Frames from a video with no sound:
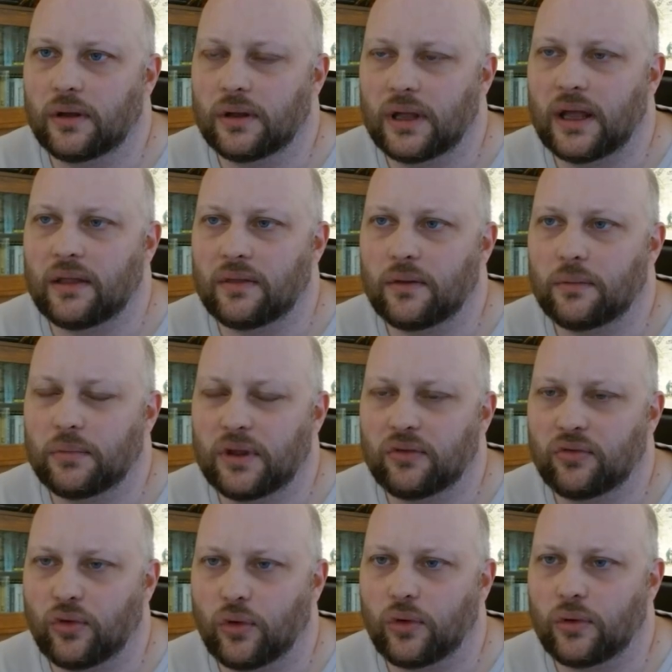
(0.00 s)
in
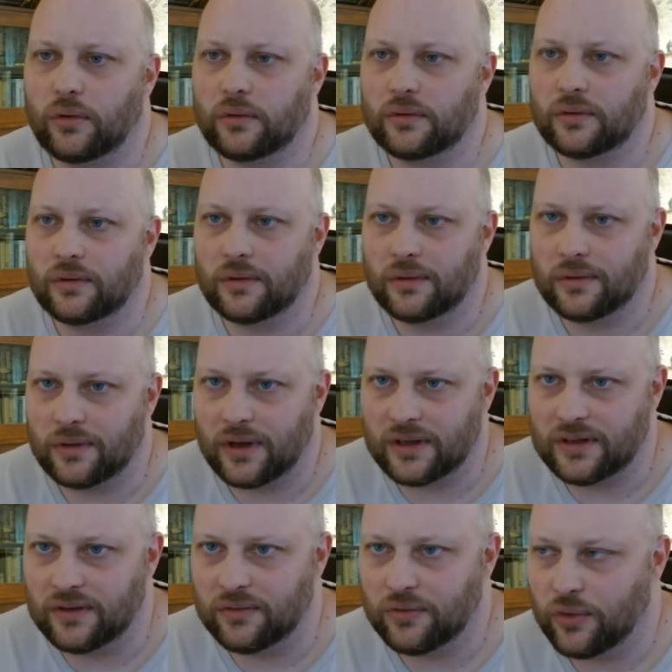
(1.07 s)
before
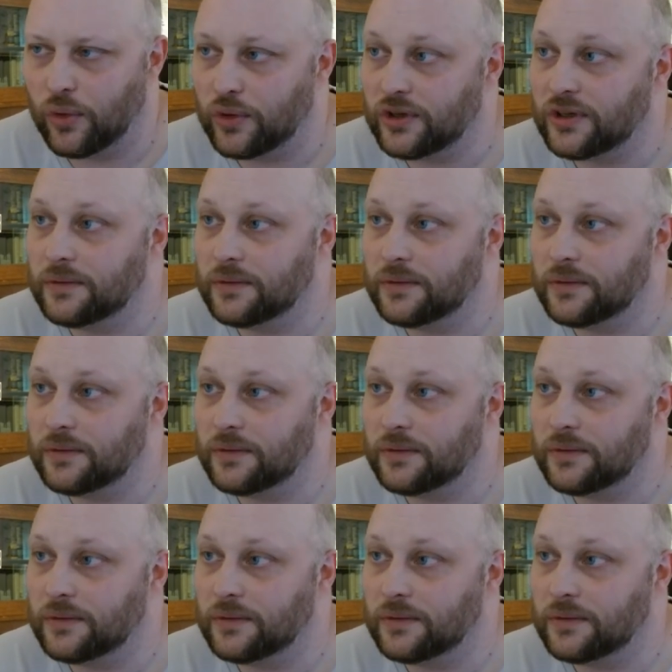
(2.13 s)
1940.